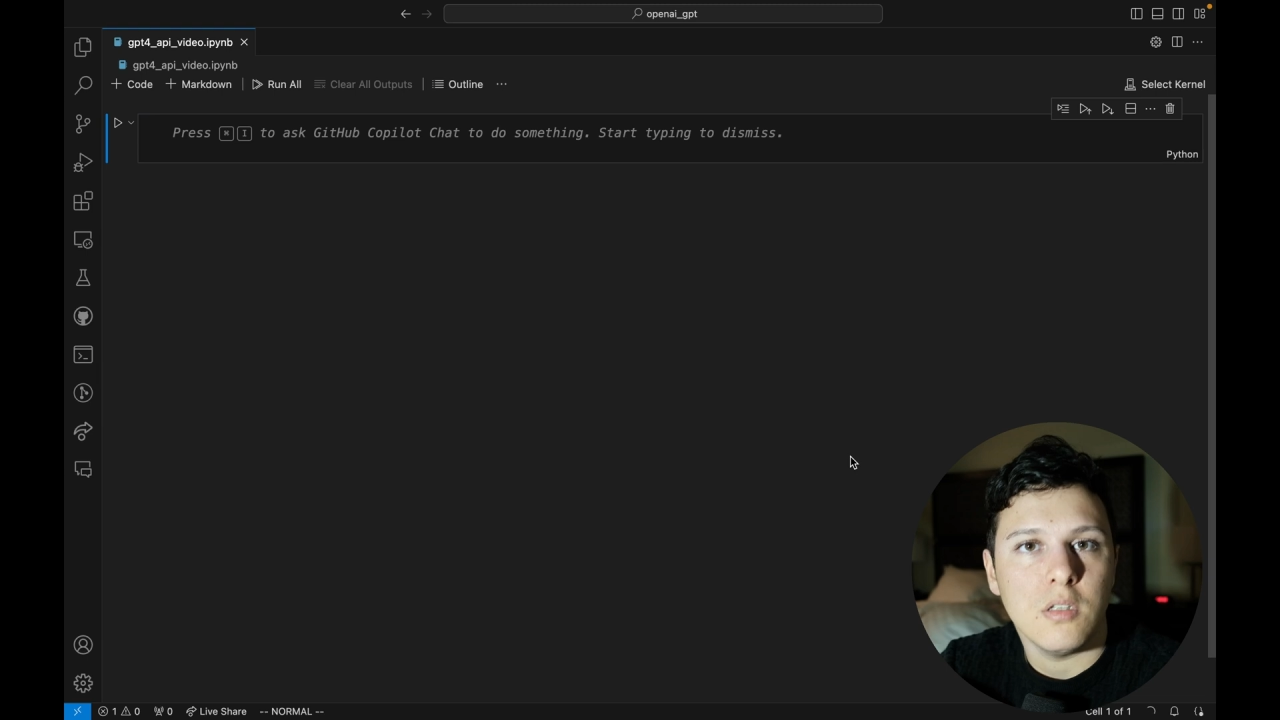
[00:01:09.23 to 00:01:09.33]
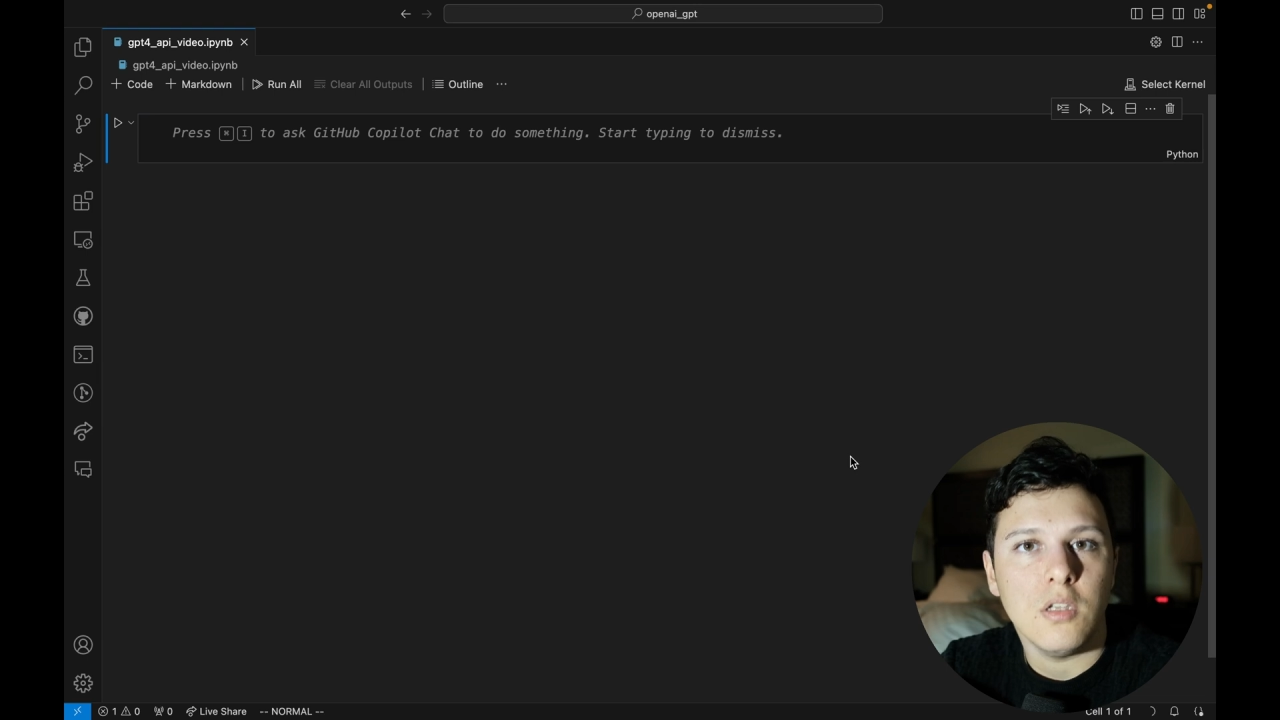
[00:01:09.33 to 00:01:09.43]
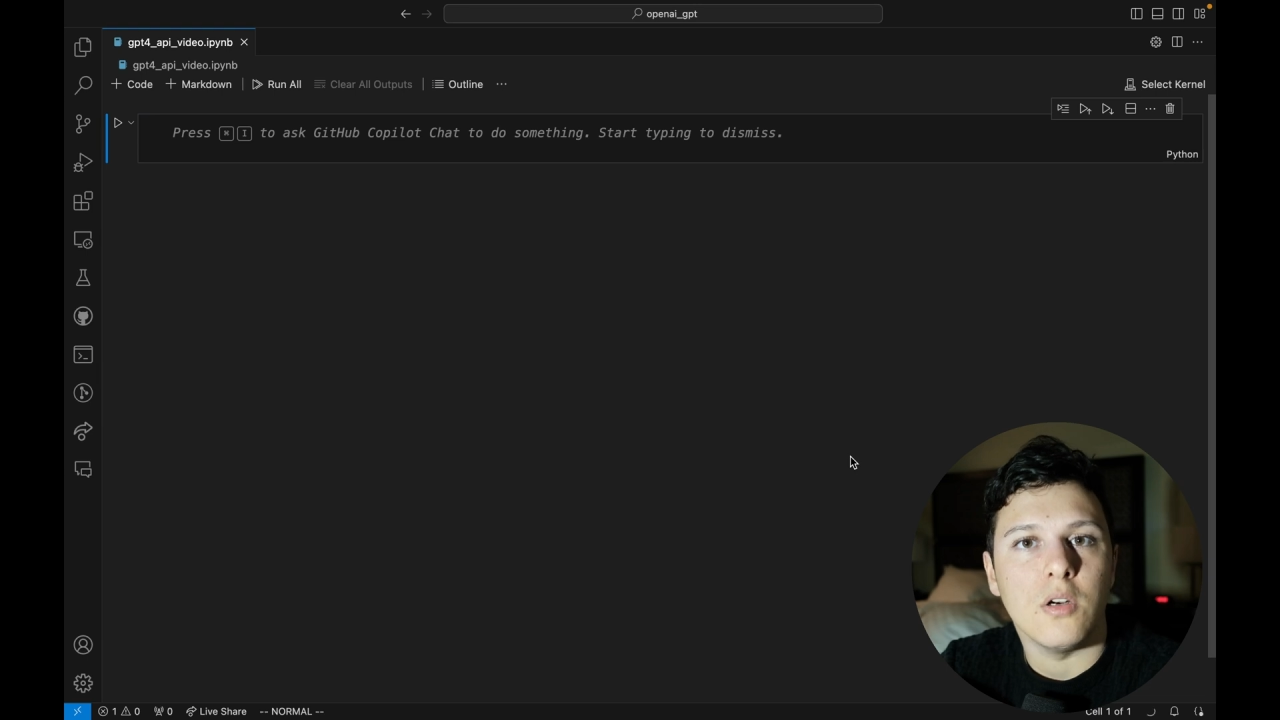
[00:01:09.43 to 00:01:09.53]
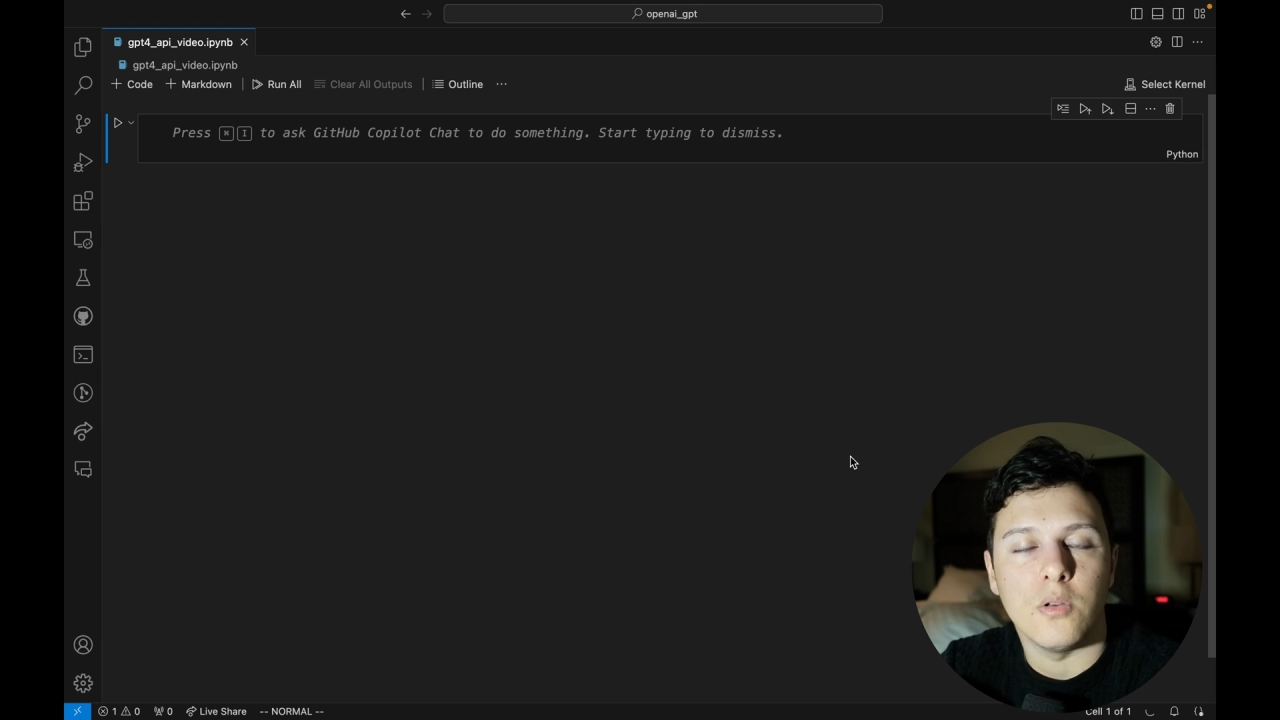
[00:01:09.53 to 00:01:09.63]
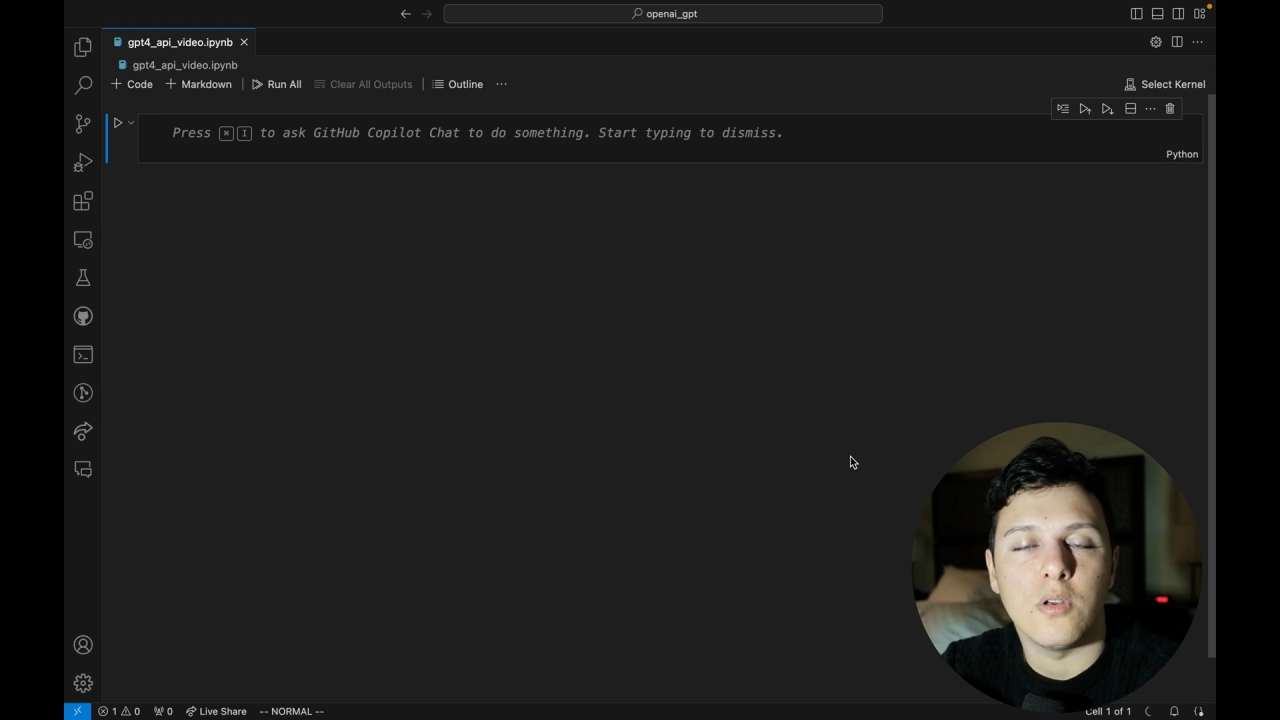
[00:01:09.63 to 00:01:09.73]

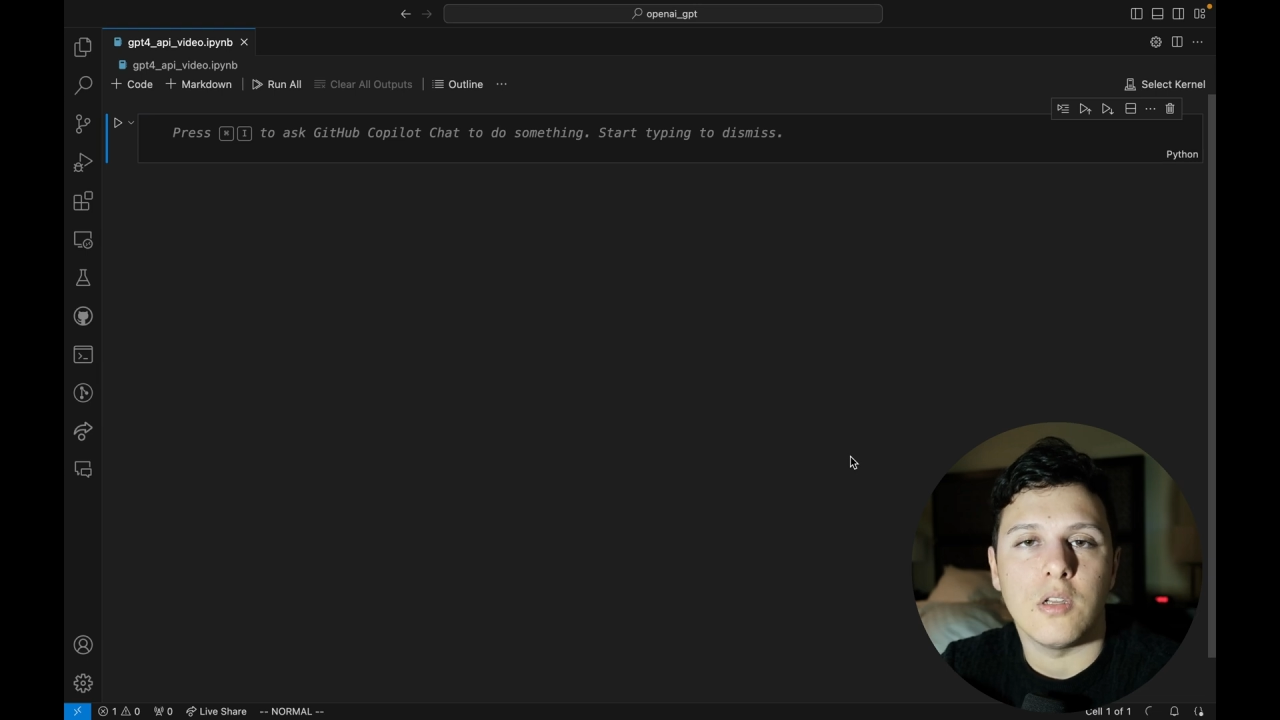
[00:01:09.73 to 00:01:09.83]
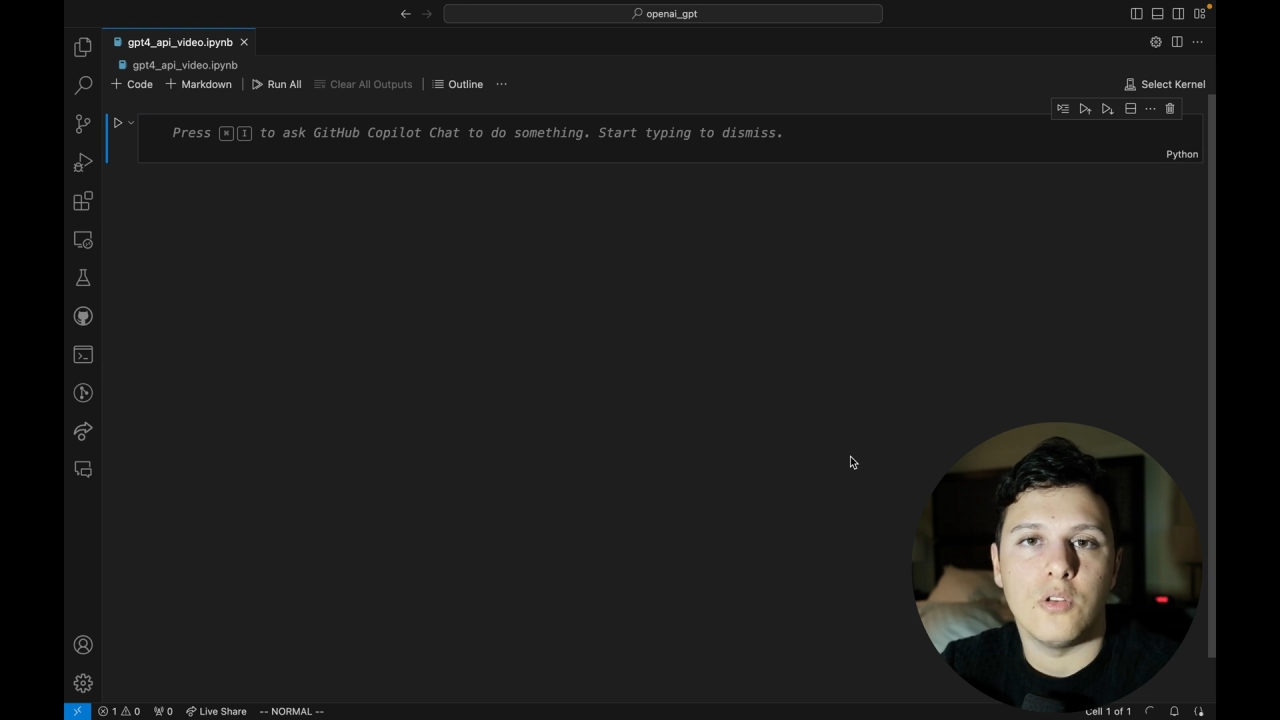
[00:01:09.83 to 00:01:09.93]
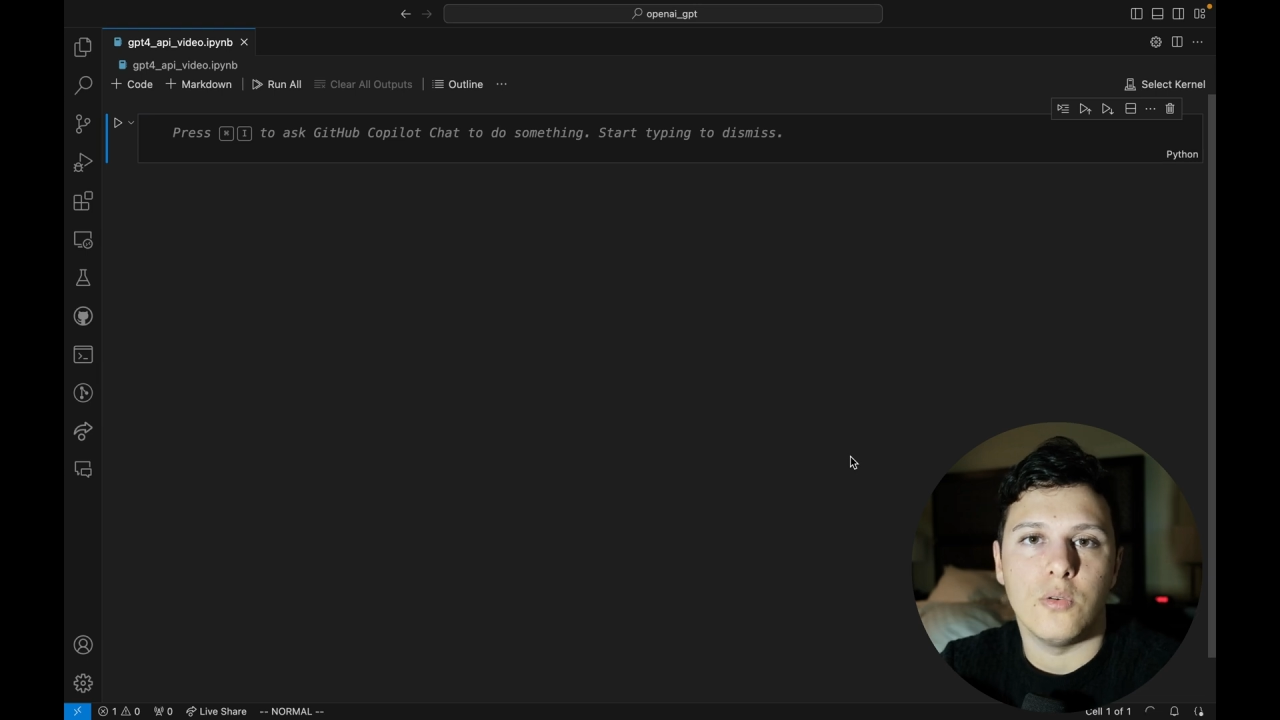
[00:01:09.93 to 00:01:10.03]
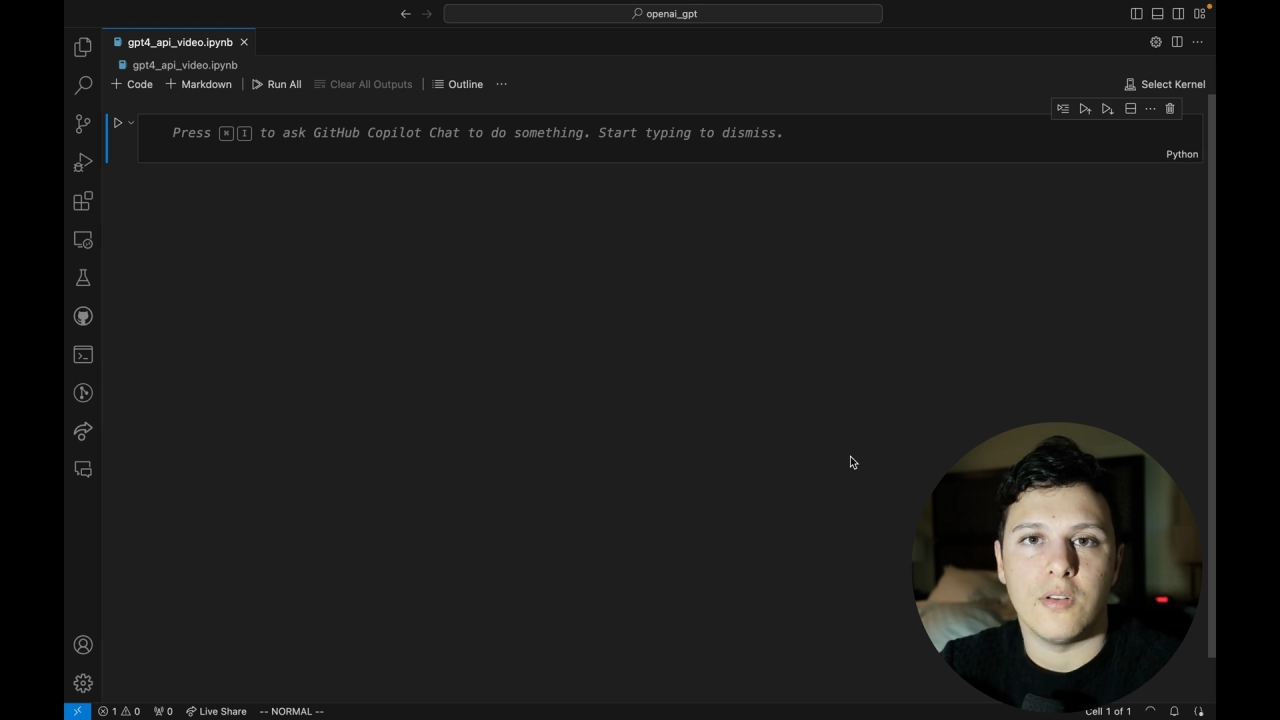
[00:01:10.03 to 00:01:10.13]
you know you can do